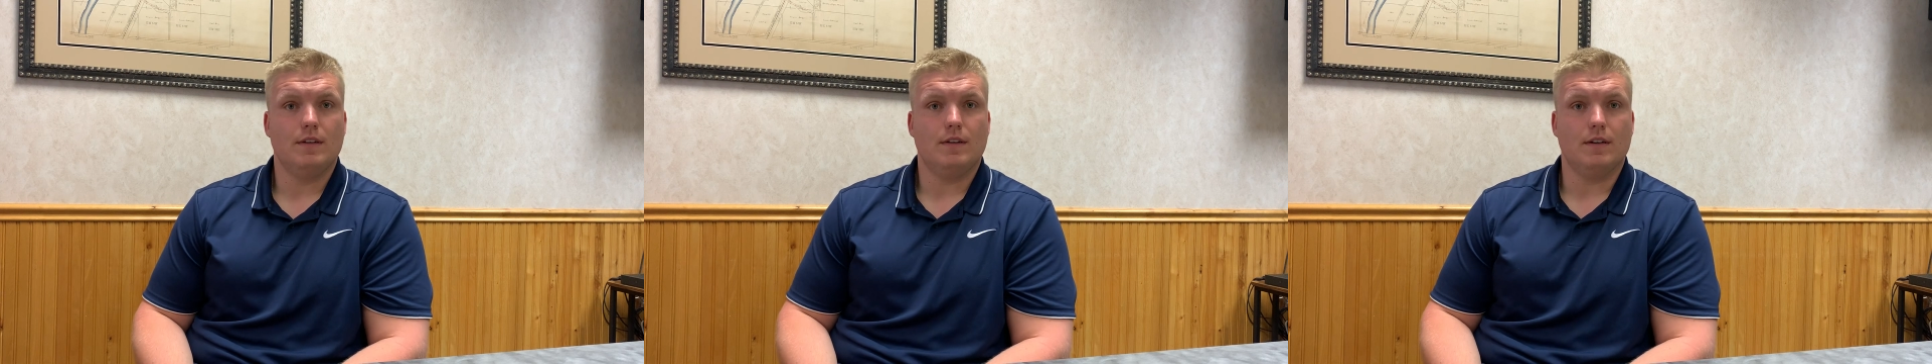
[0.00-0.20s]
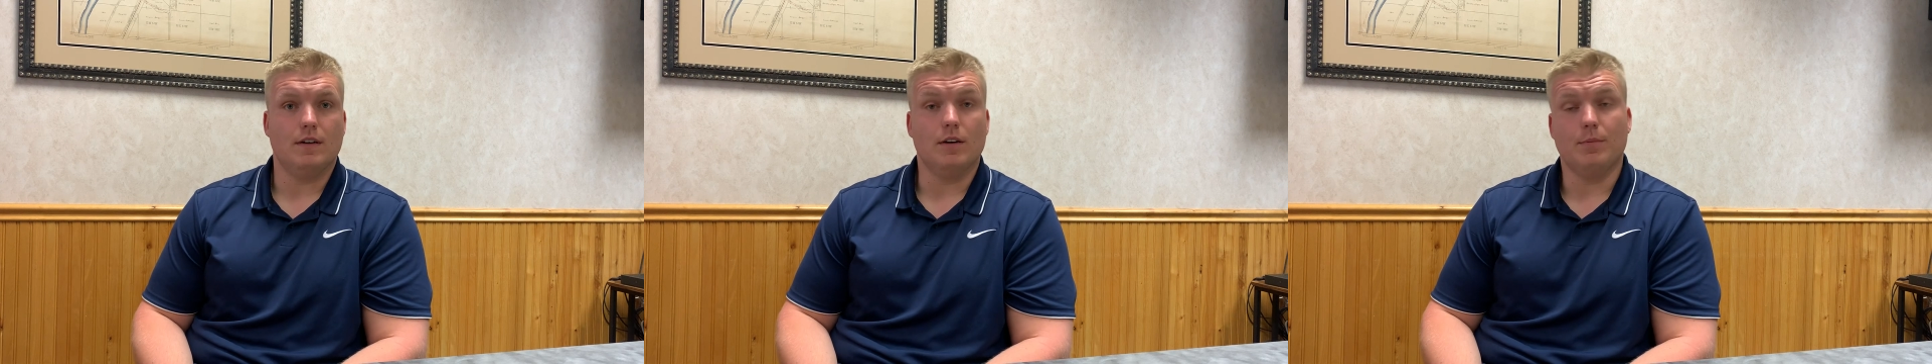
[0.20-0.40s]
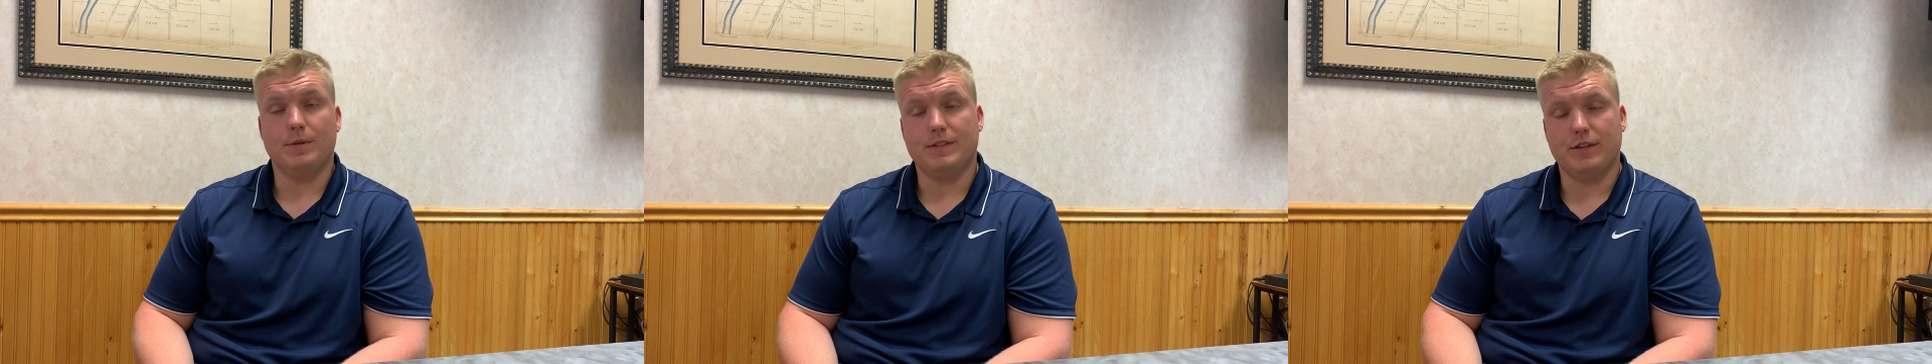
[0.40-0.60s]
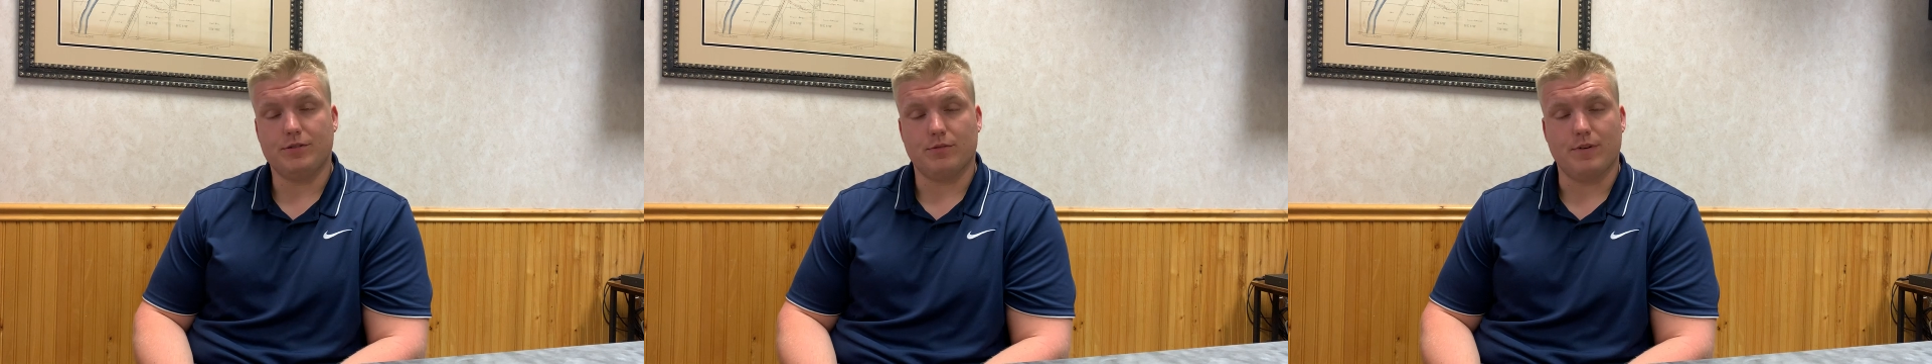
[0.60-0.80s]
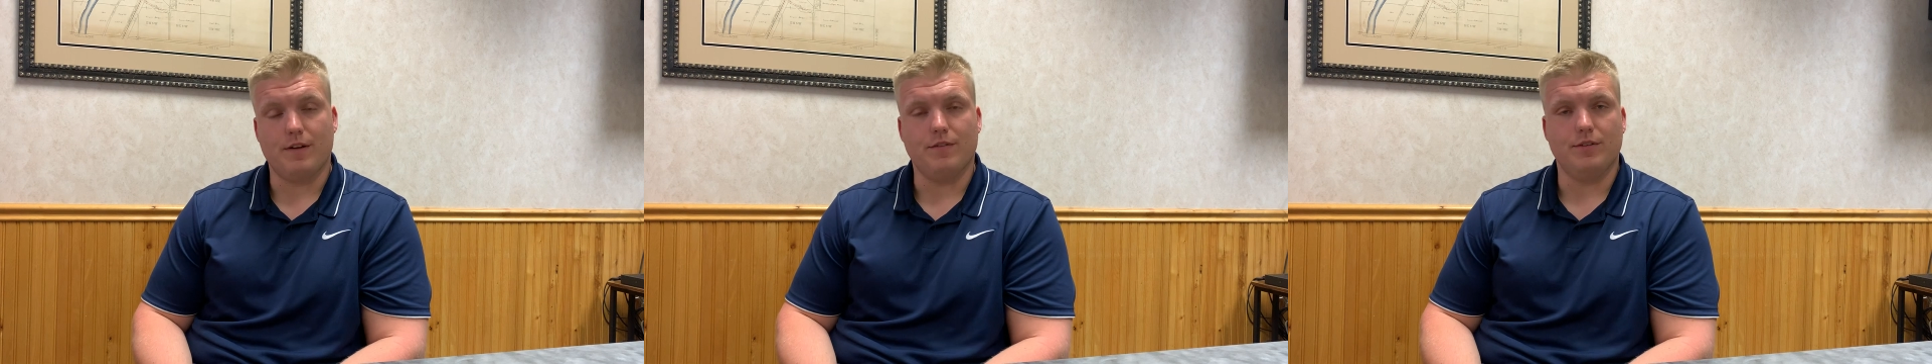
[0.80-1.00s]
or potential
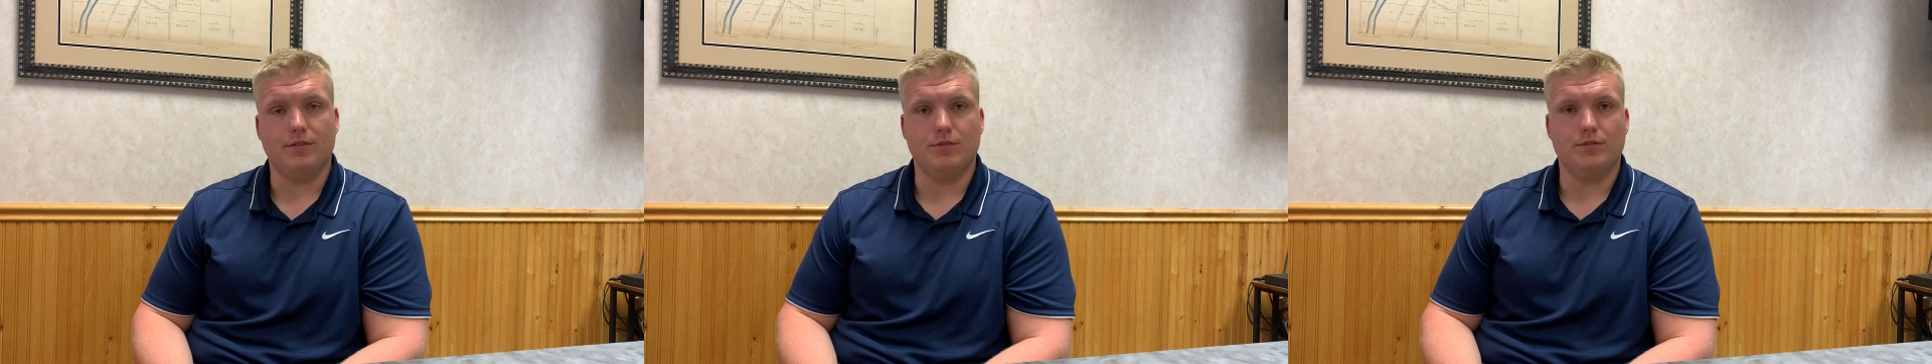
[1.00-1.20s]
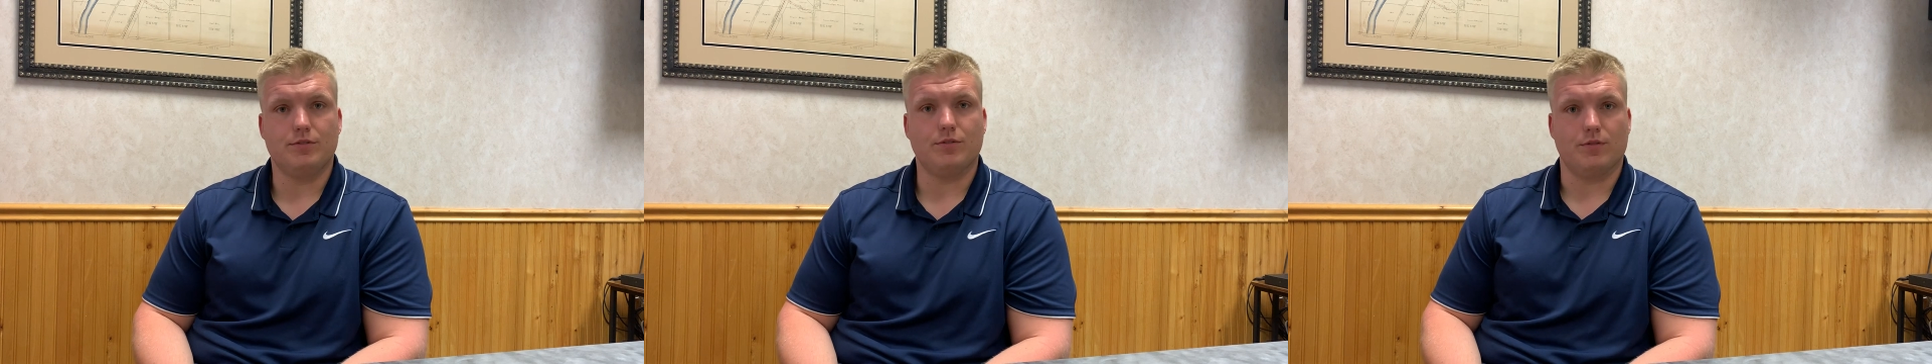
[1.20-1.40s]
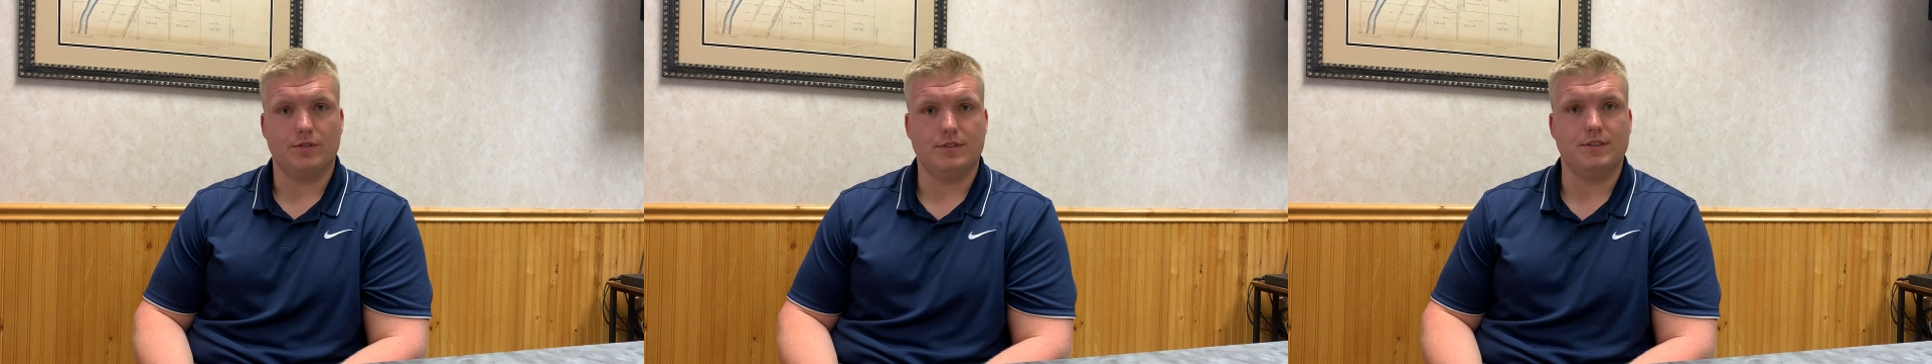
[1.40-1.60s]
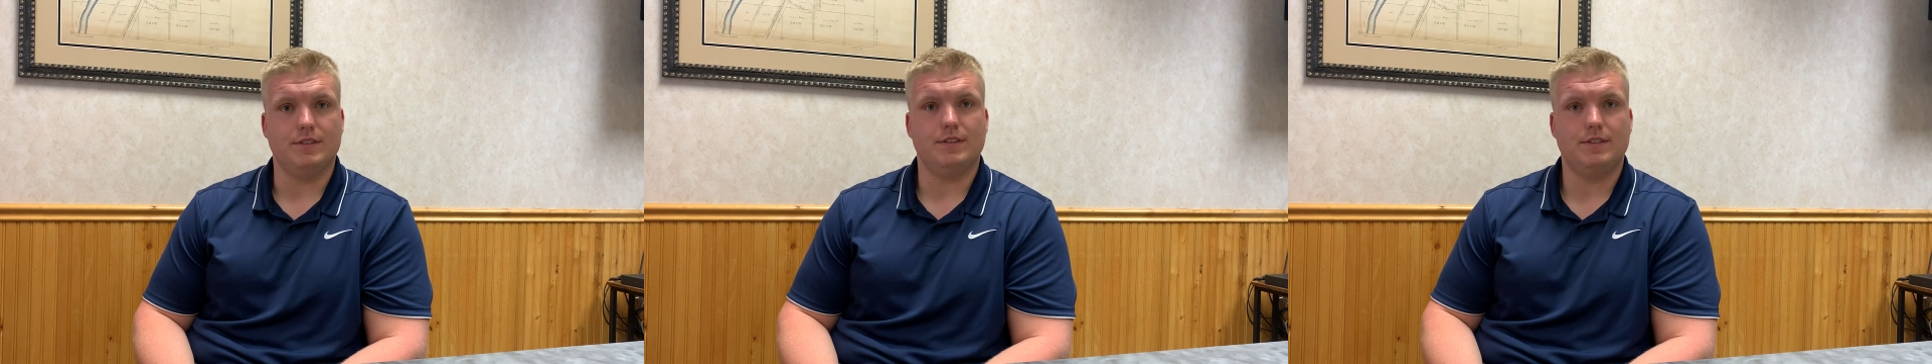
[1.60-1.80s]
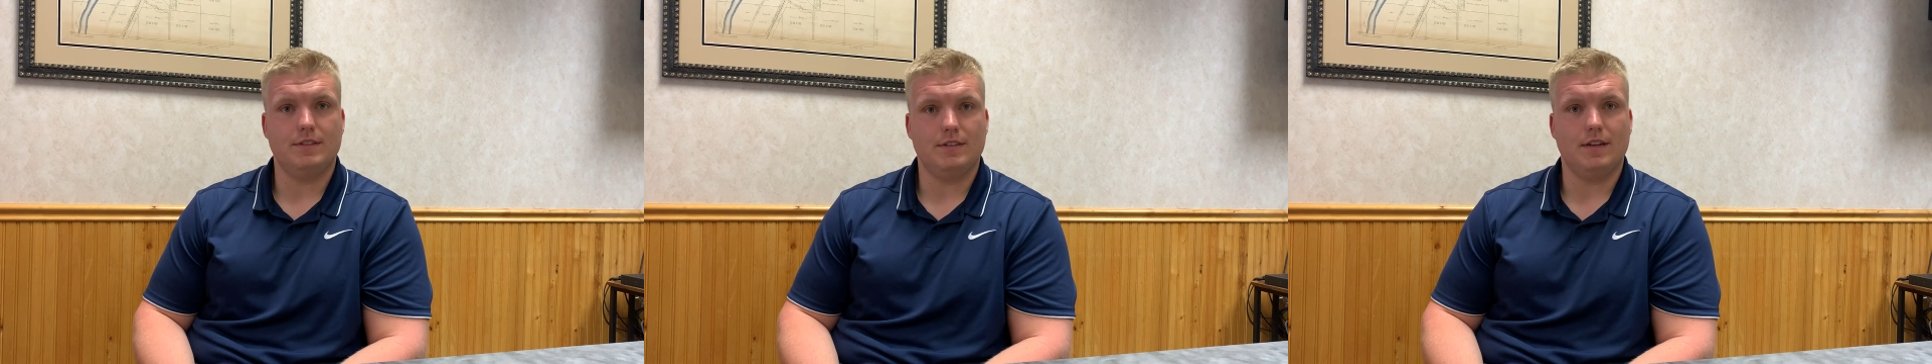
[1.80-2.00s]
revenue
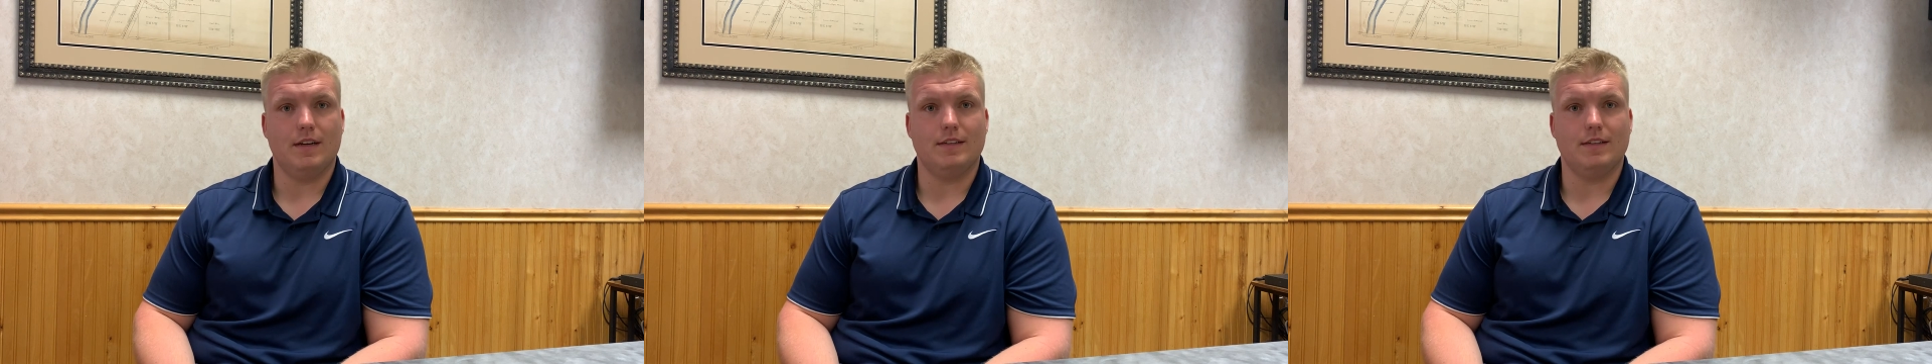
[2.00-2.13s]
sources